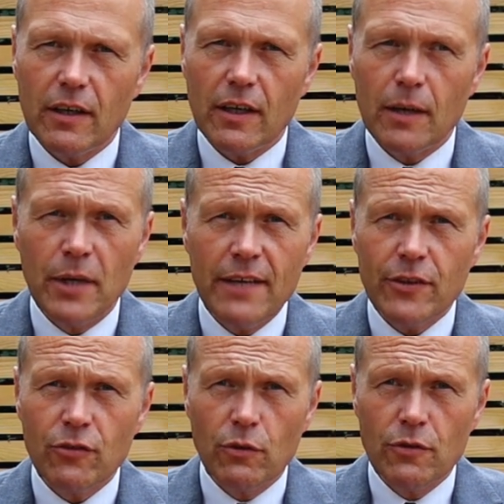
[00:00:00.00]
I believe
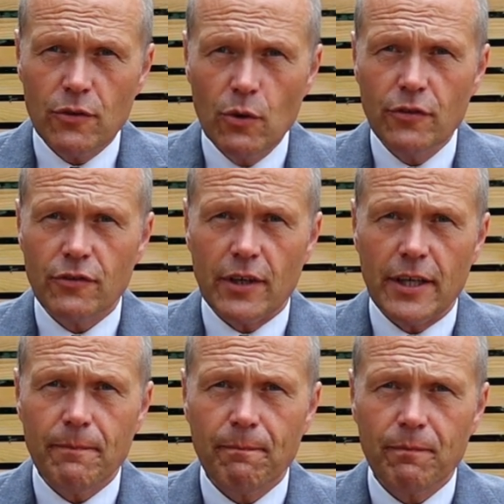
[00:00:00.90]
it's on
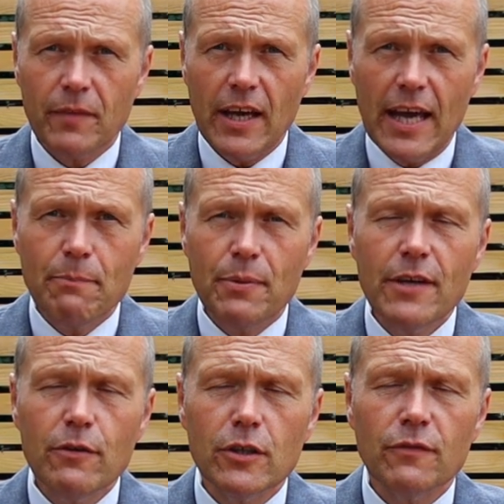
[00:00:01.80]
Thursday, a
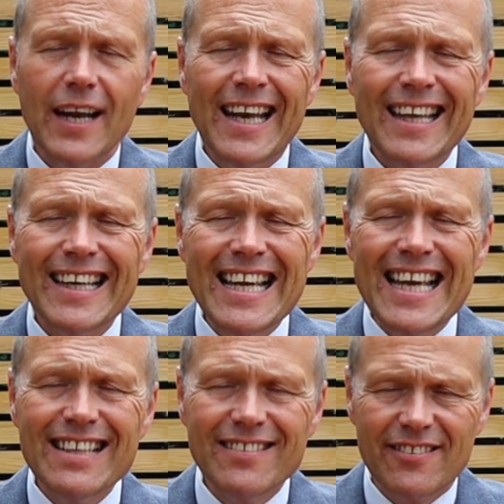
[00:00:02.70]
period of lying
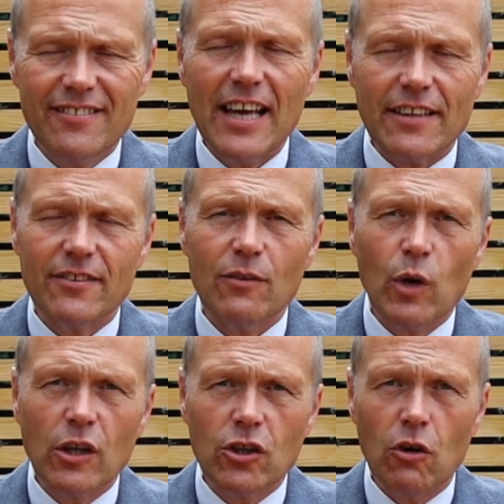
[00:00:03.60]
in state
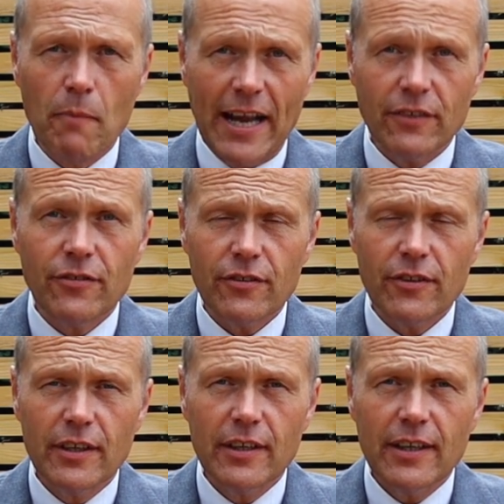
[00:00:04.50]
will commence
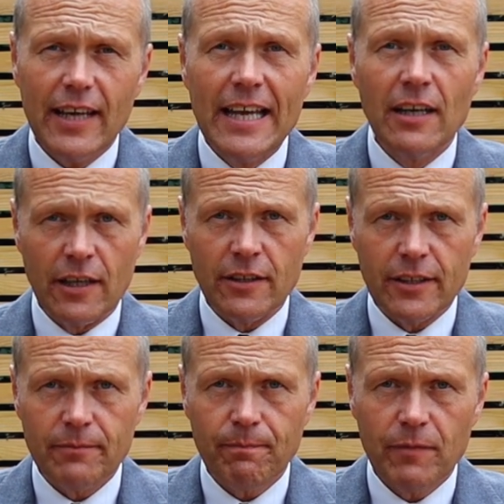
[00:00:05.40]
in
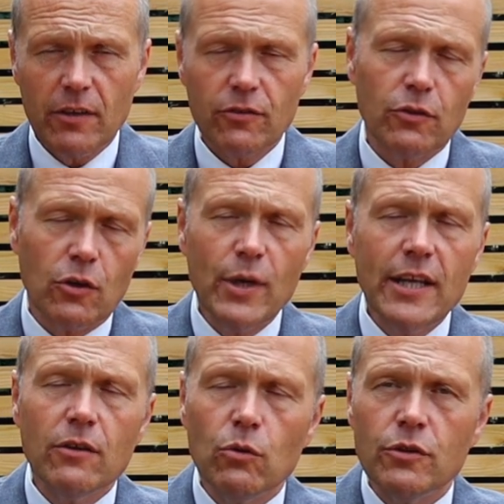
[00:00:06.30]
London. So the
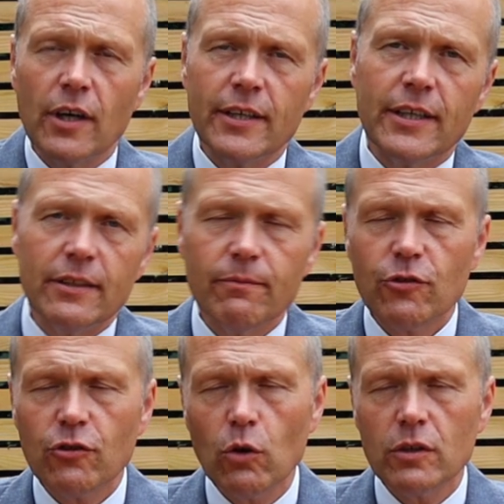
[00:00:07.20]
Queen, who died in
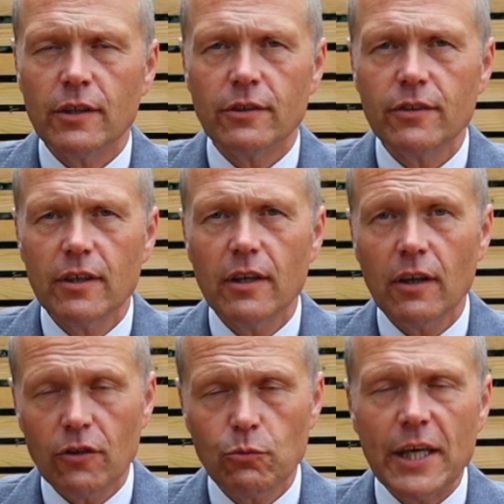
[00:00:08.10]
Scotland
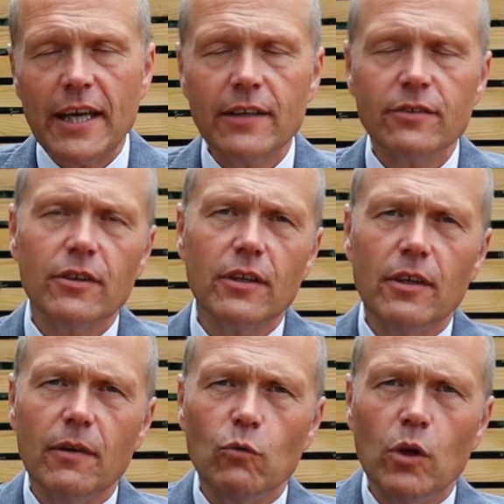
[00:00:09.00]
last weekend,
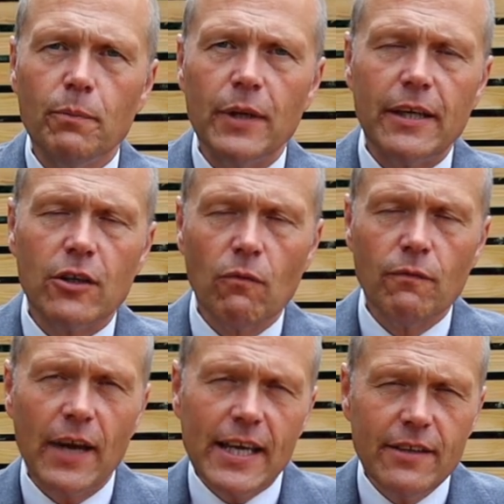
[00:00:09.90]
will be
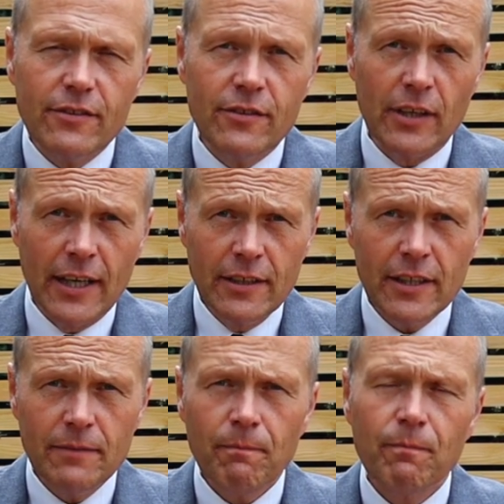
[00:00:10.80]
conveyed to London,